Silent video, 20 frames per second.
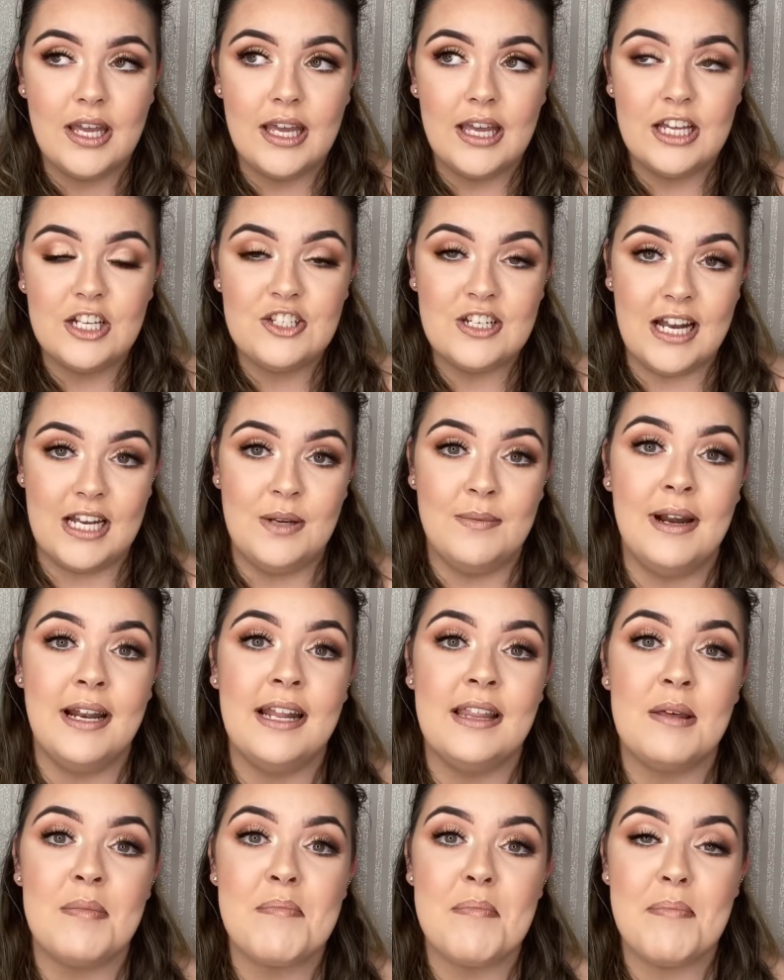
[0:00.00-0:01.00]
genuinely
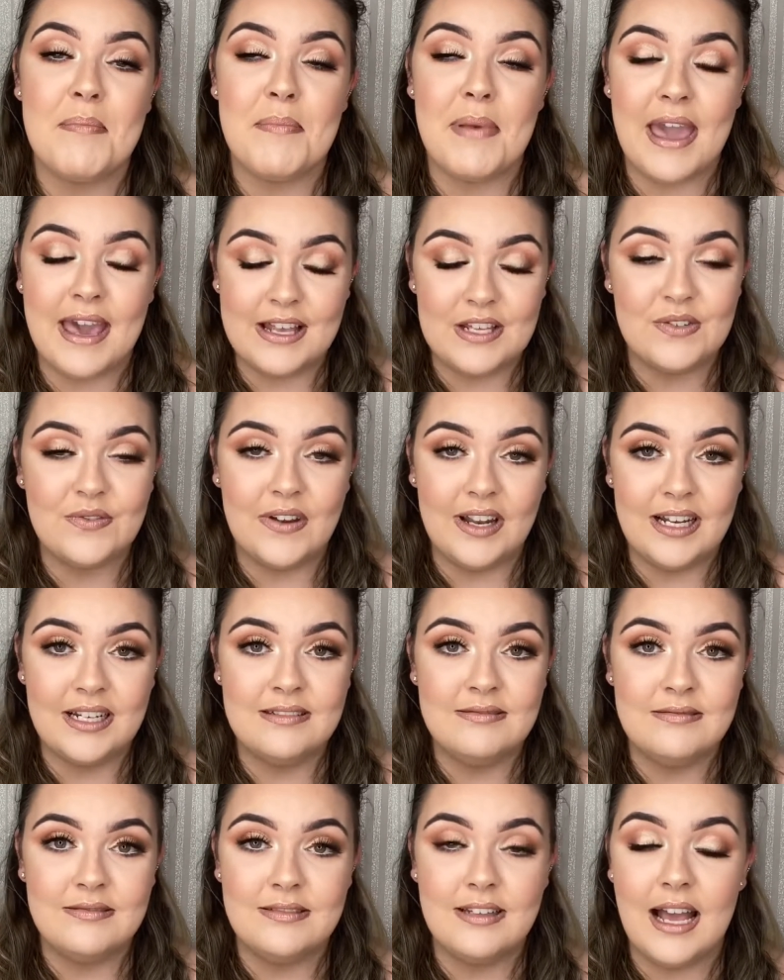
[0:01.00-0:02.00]
the best
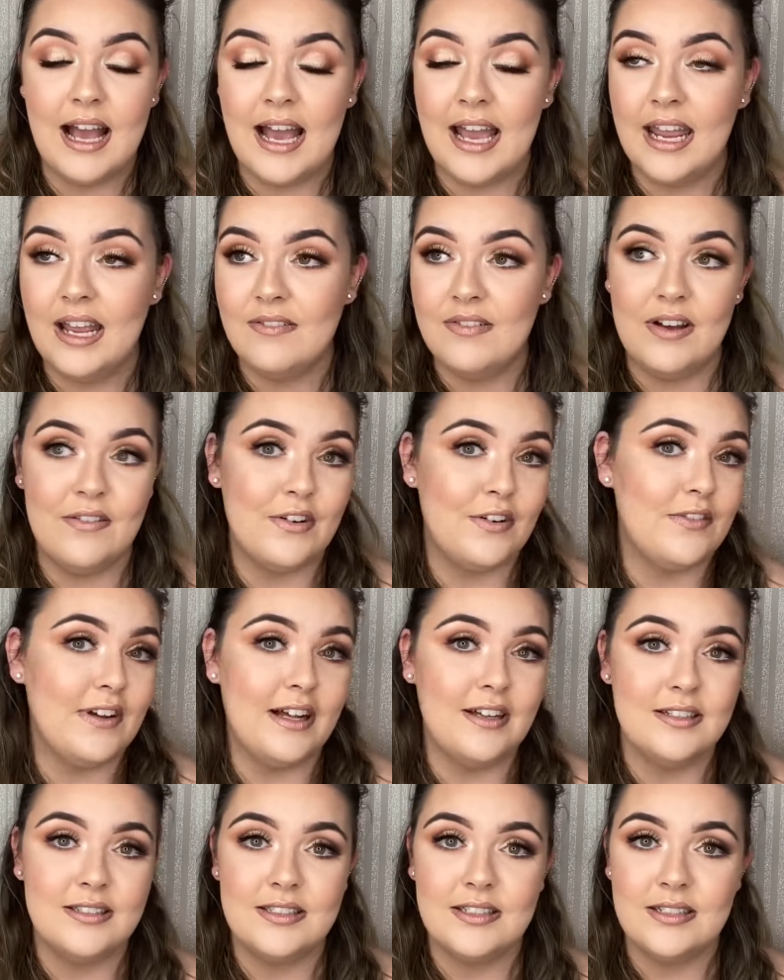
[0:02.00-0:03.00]
feeling I have ever
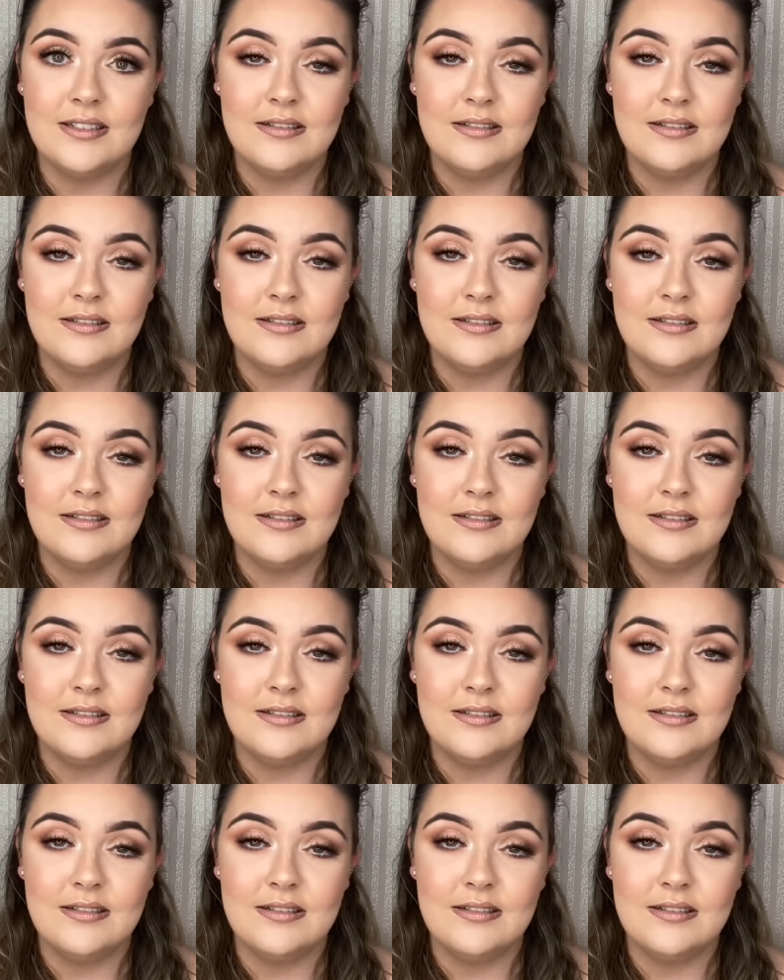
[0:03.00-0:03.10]
felt,